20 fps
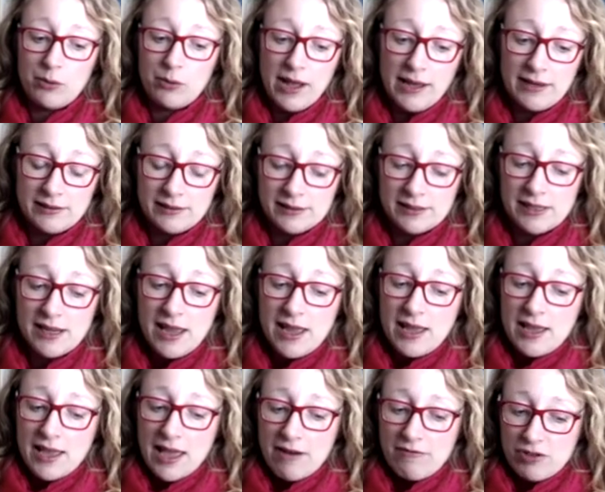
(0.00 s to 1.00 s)
and
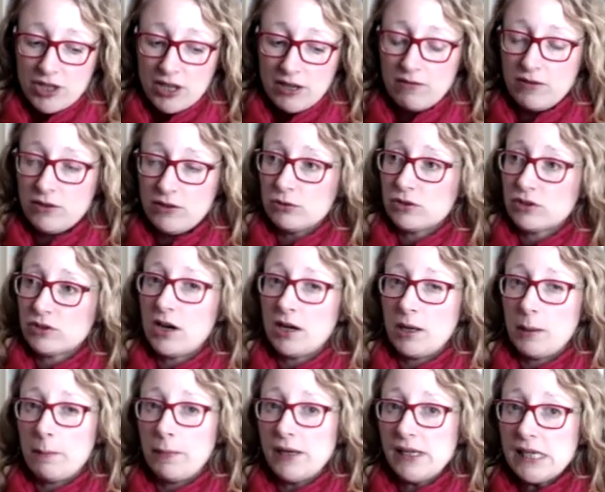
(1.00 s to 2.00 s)
everything feels
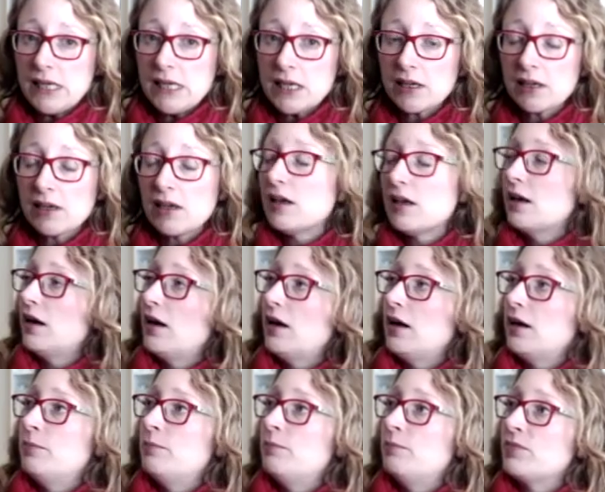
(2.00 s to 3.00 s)
kind of bleak mm.
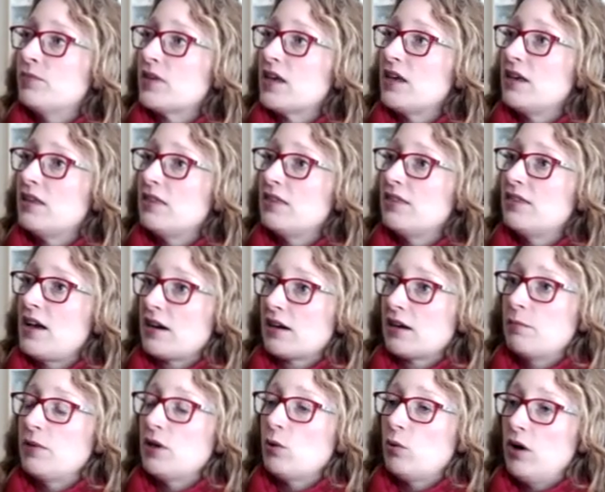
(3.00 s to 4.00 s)
um, it, that
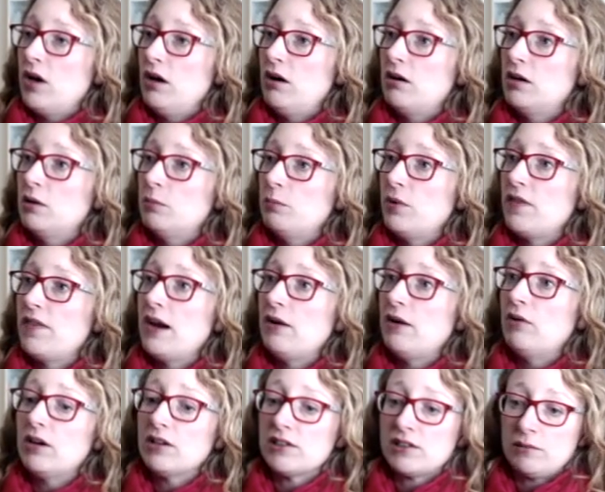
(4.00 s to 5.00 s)
can be quite hard but
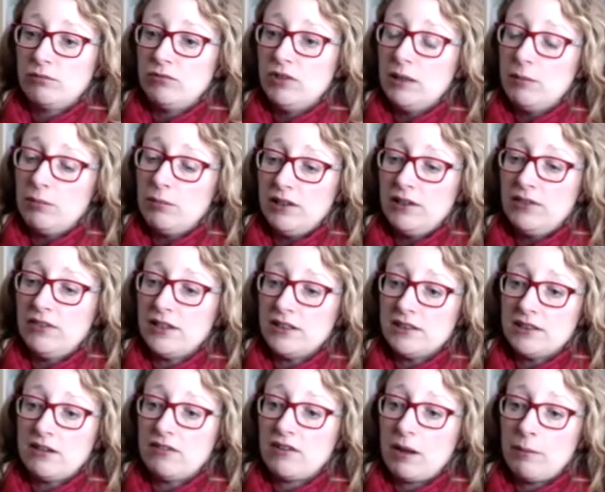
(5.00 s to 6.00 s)
there are some really brilliant
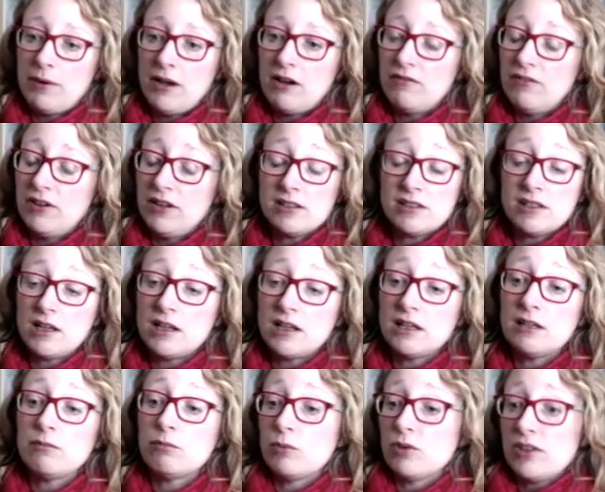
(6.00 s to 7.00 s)
things that have come out of it and
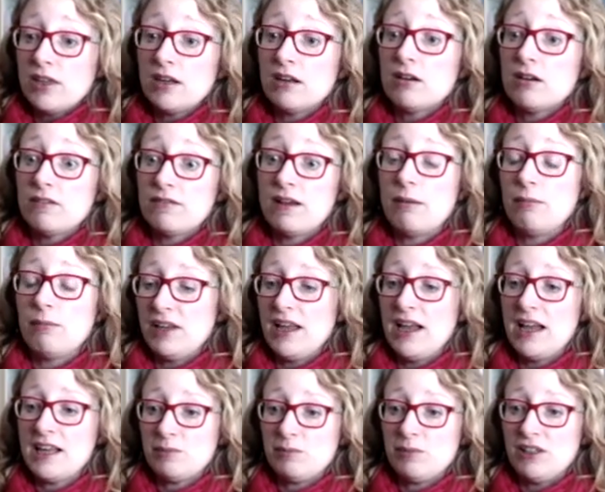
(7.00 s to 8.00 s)
certainly within our family it
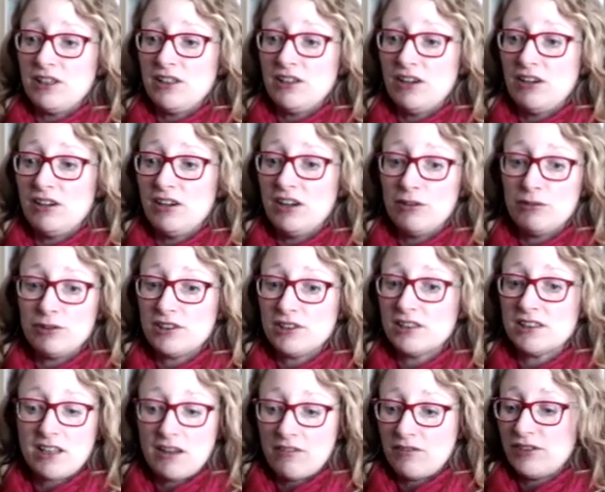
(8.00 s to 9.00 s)
has been you know lyra's
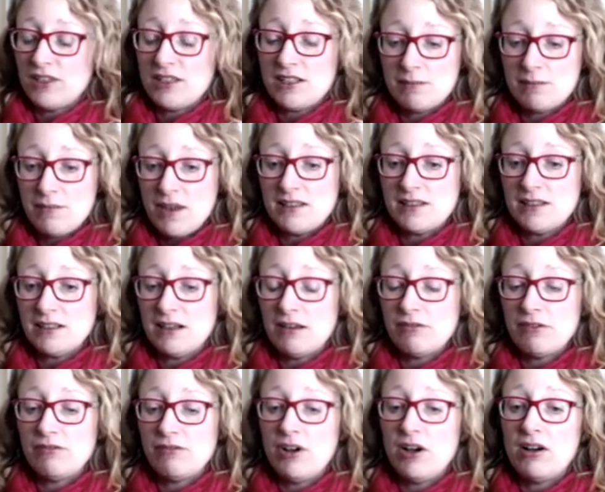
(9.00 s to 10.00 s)
discovered this amazing
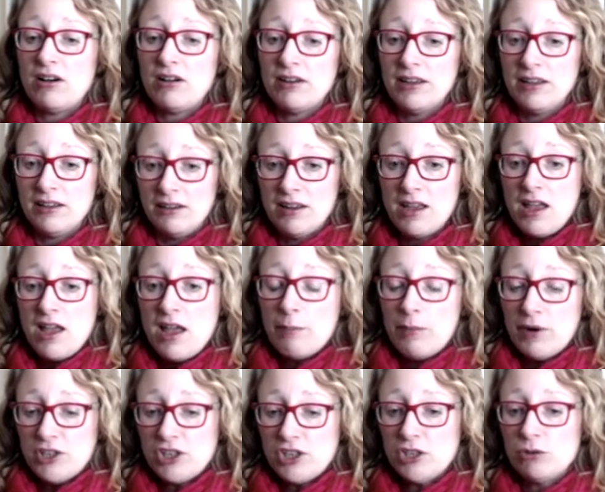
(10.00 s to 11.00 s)
love of art and
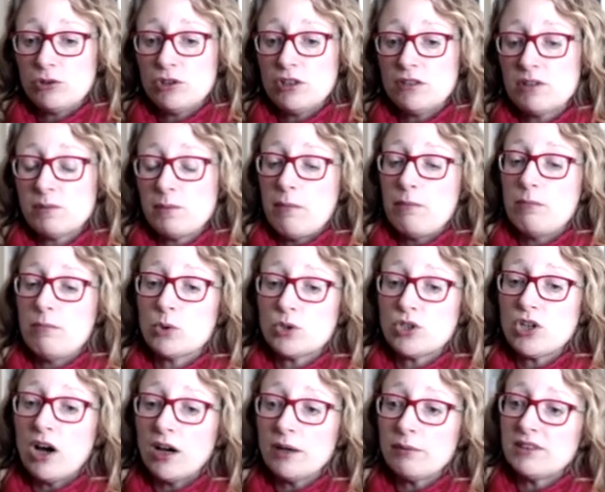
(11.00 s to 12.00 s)
my children have spent more
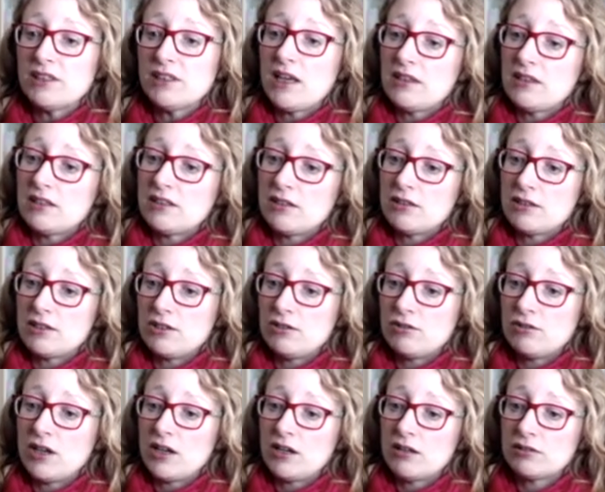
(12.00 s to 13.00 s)
time together so the
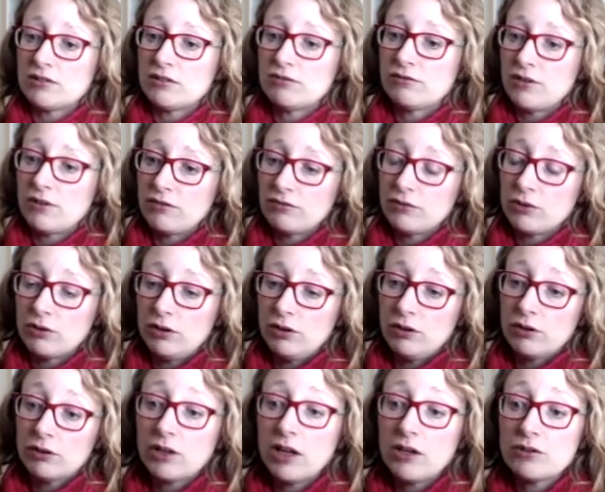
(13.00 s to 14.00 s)
two girls have, have got a
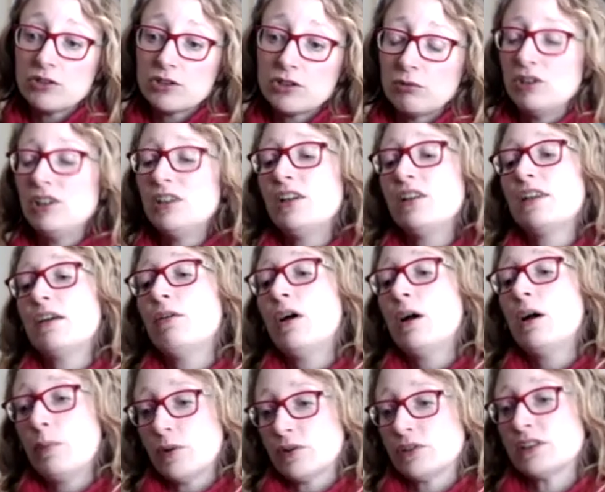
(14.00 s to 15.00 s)
lot mm. closer and you know there
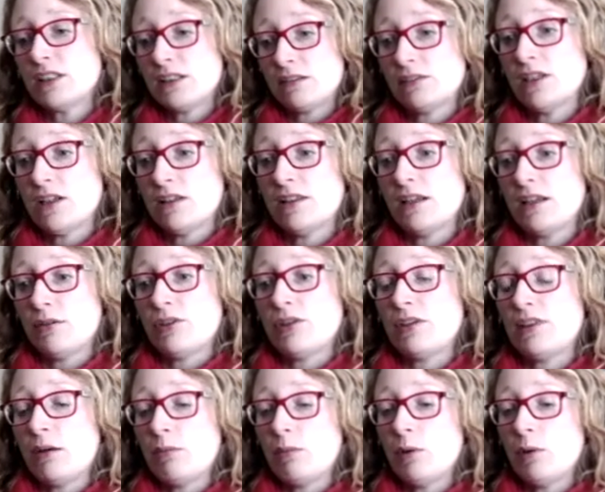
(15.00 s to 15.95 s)
are positives aren't there i think there are